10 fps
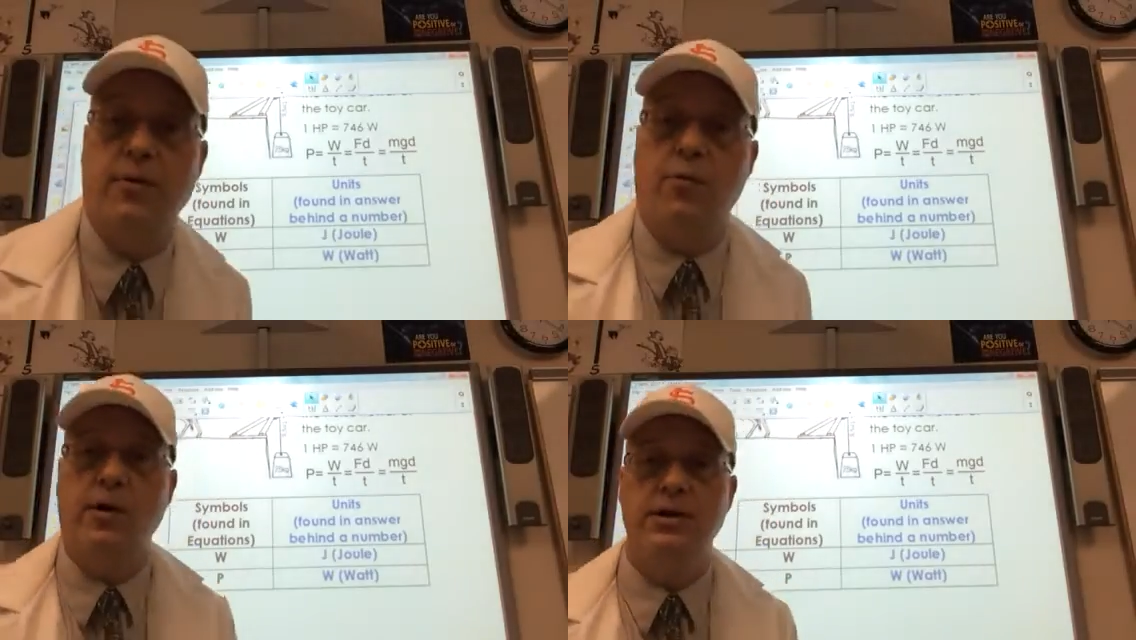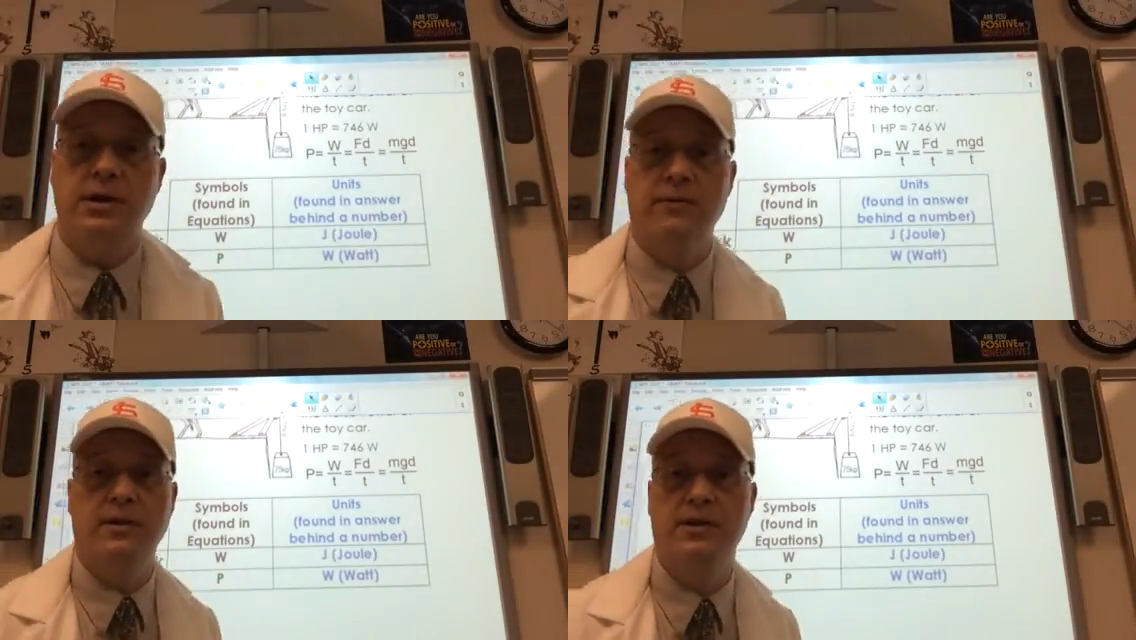So once
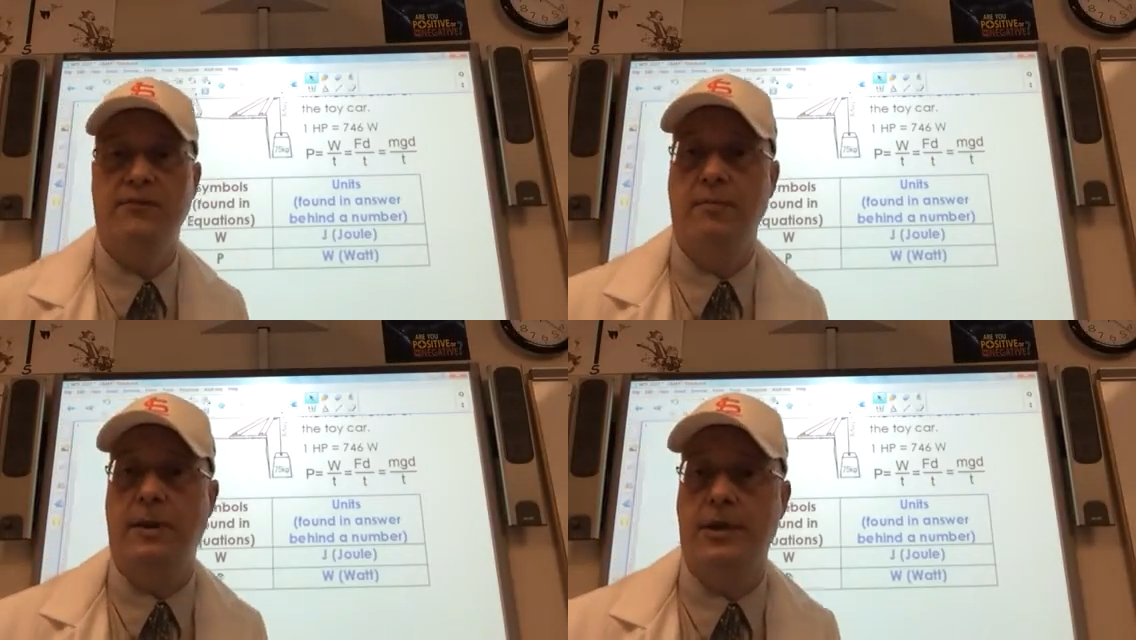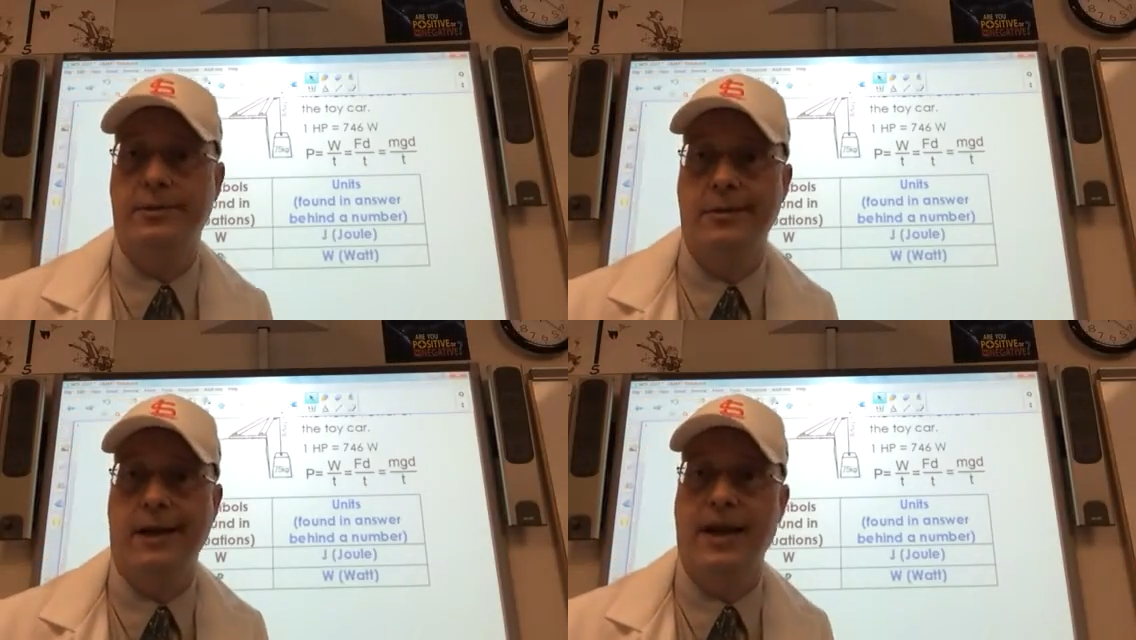given this
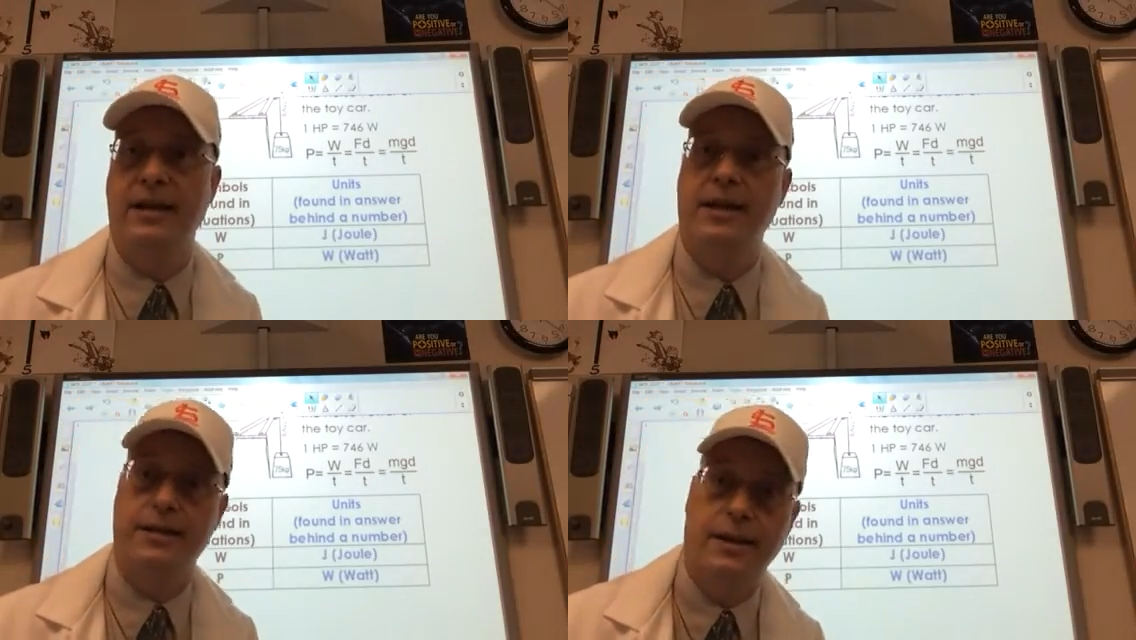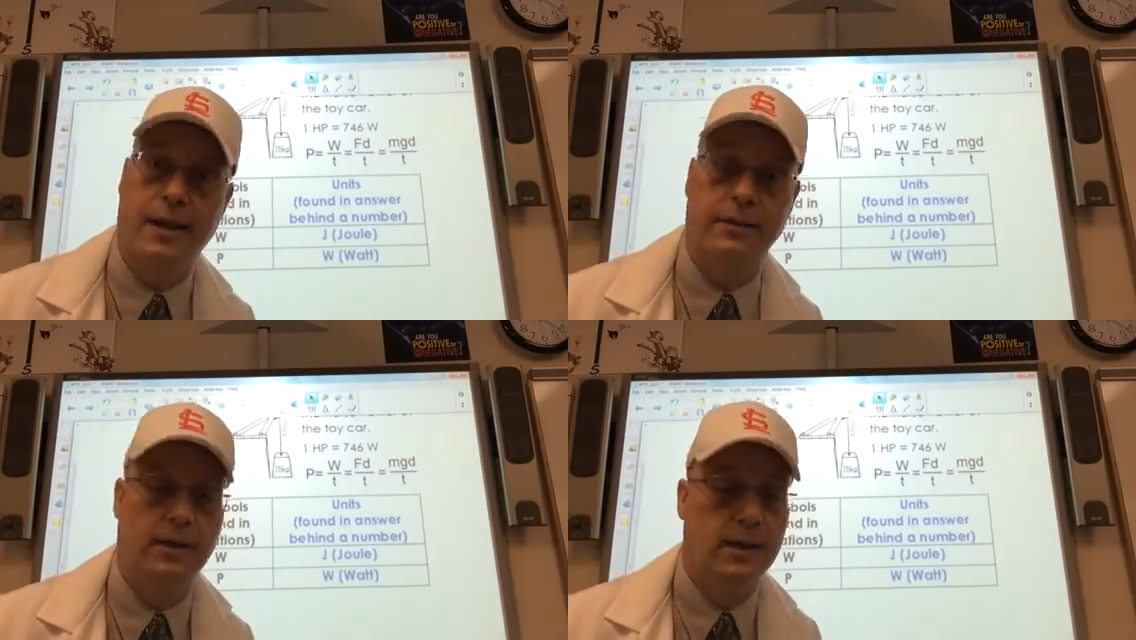information, they had to get
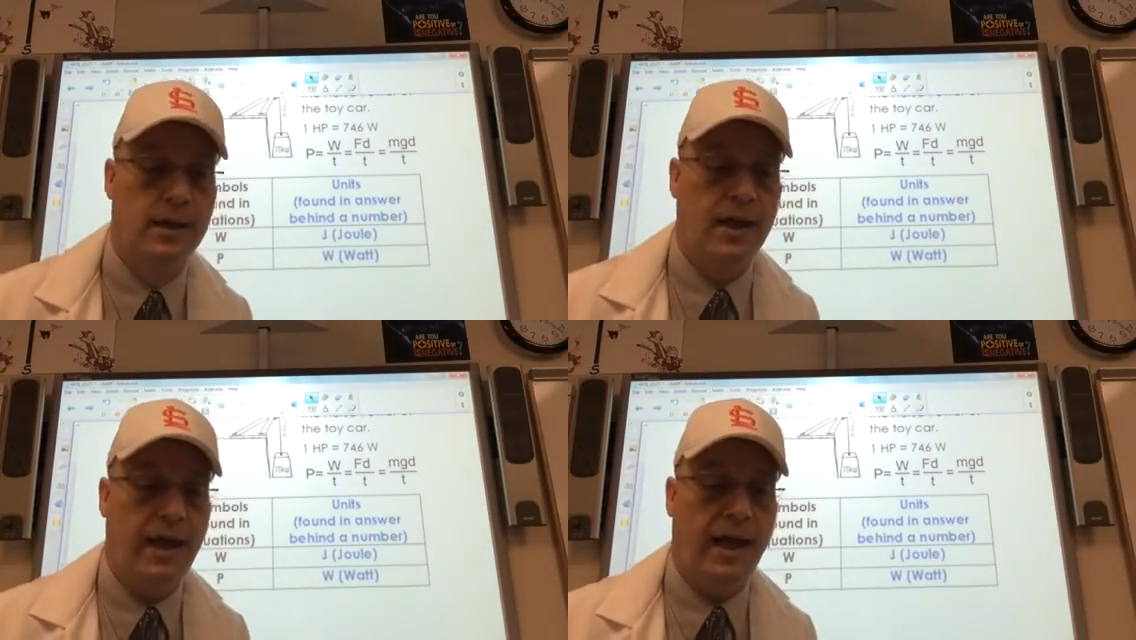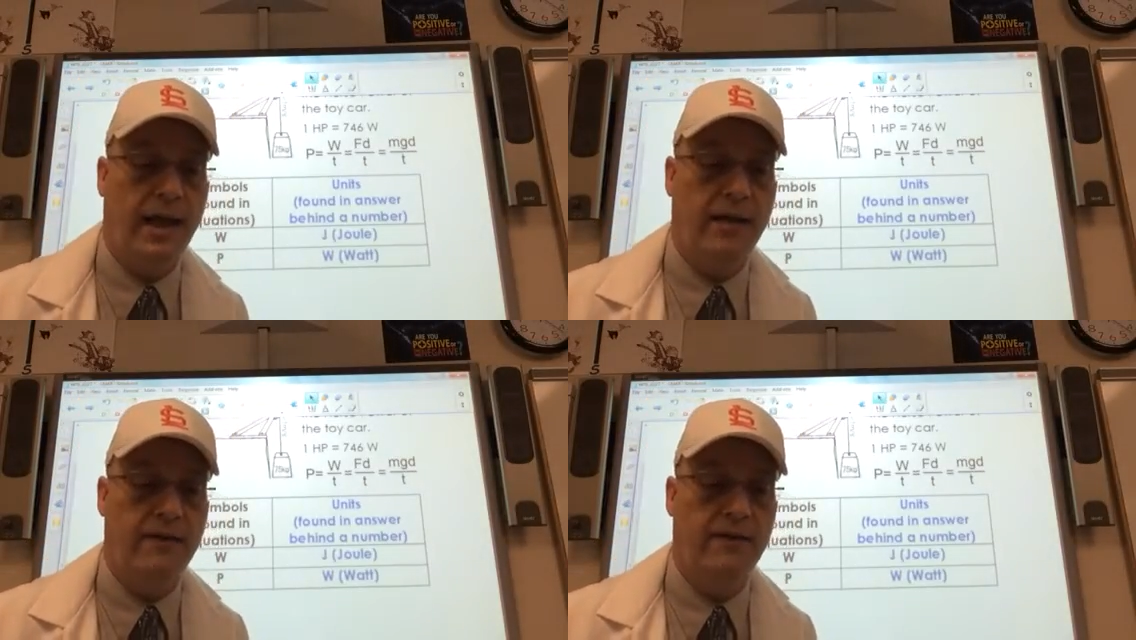together
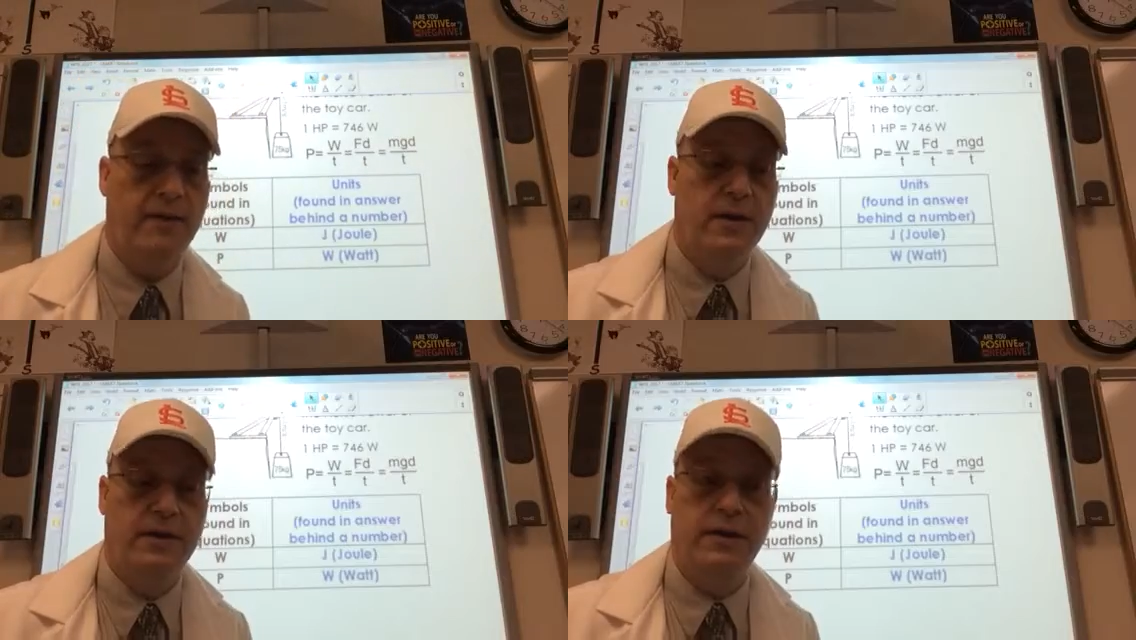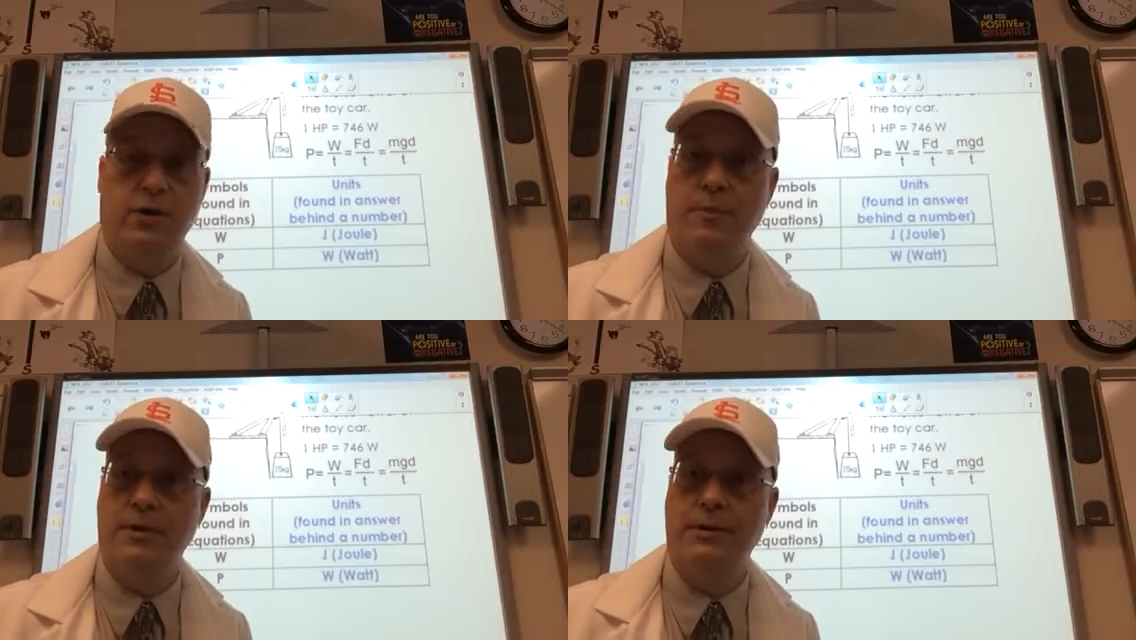and
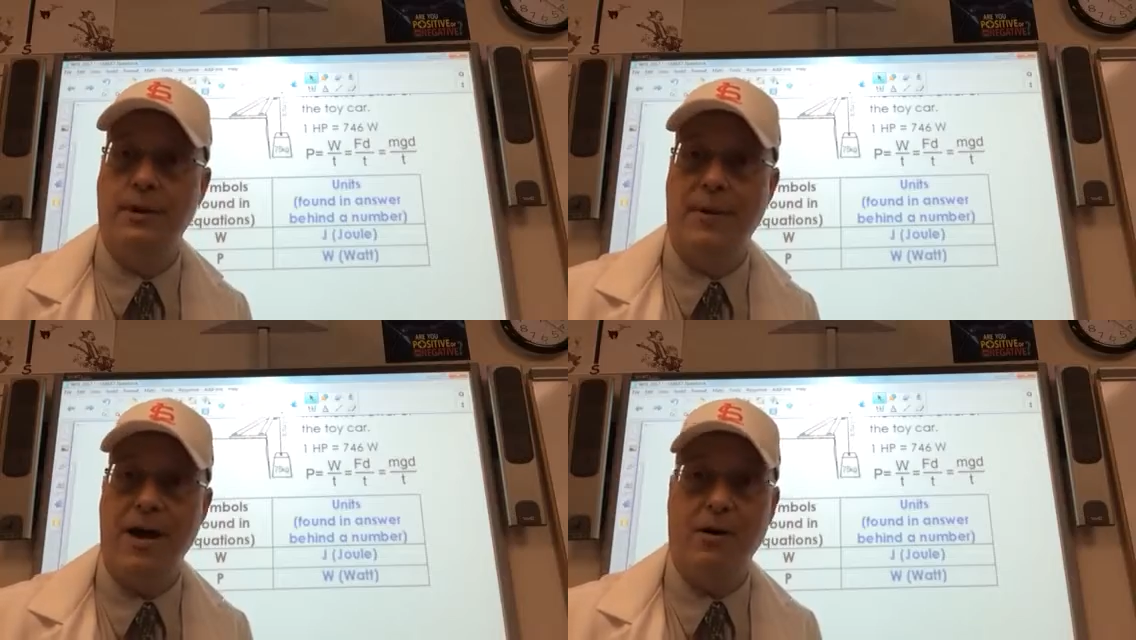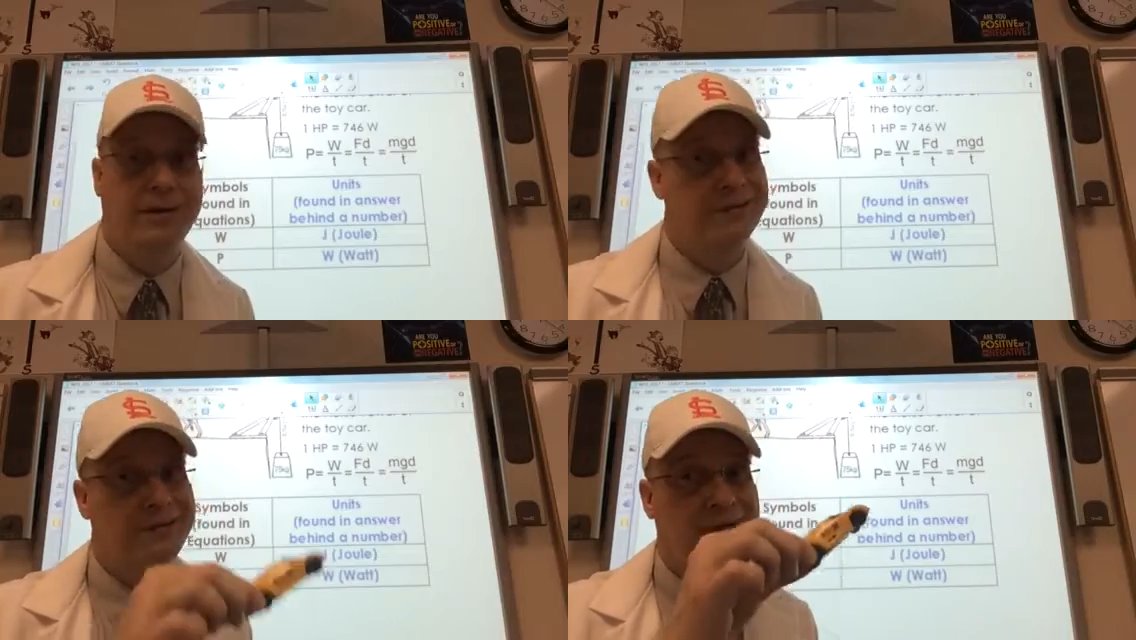determine the power